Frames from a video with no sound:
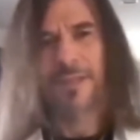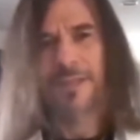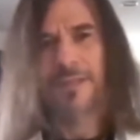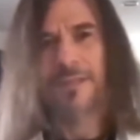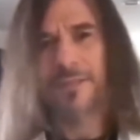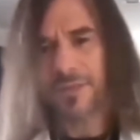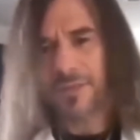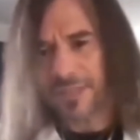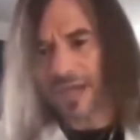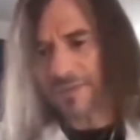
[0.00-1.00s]
Look at
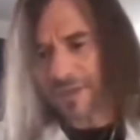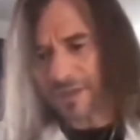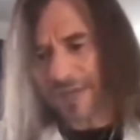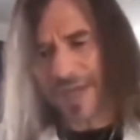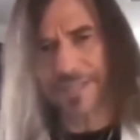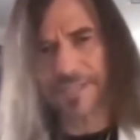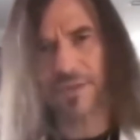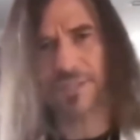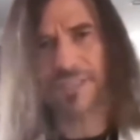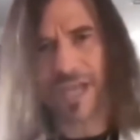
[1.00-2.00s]
the cover of
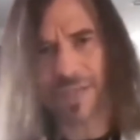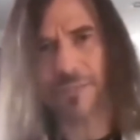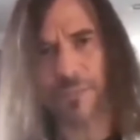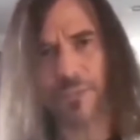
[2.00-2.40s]
Anton's other book